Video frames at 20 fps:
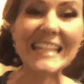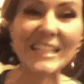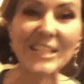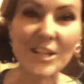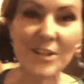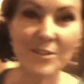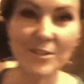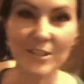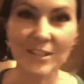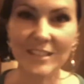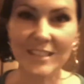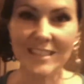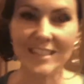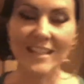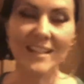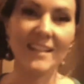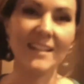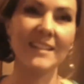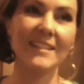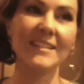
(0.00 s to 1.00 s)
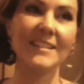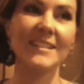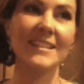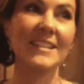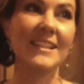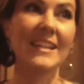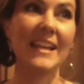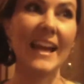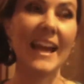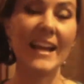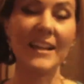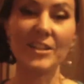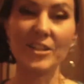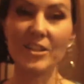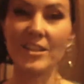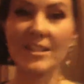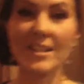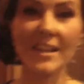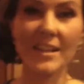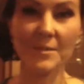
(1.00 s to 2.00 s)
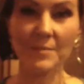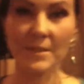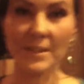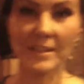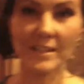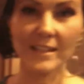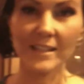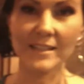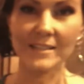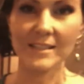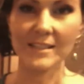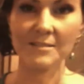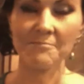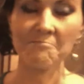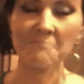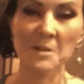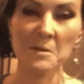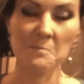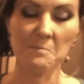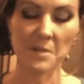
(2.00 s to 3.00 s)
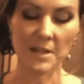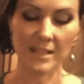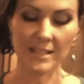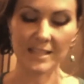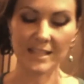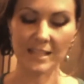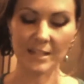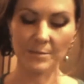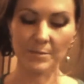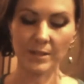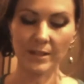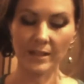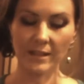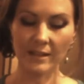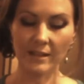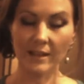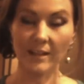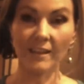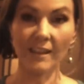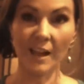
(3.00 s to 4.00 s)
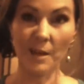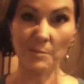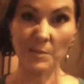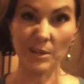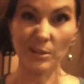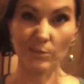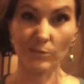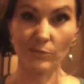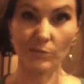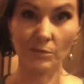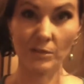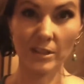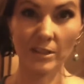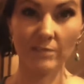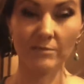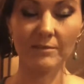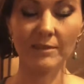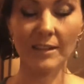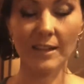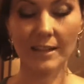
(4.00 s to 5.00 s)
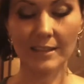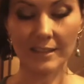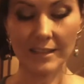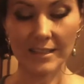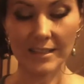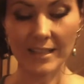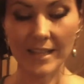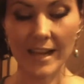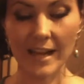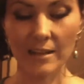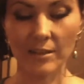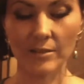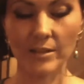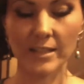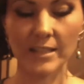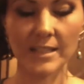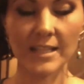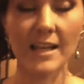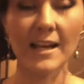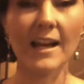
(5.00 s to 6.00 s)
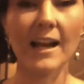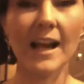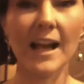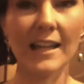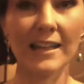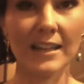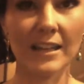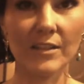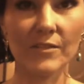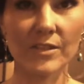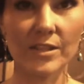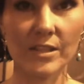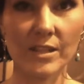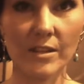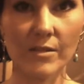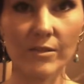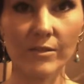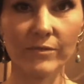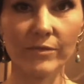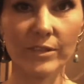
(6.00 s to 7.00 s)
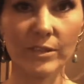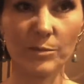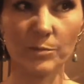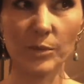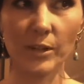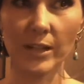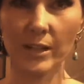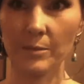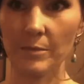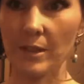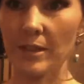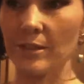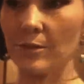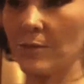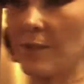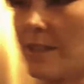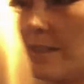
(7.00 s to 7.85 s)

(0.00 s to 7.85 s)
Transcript: yogurt. It's going to act just like mayonnaise, but it's going to be a lot better for you, a lot less calories. I love the Stonyfield brand, by the way.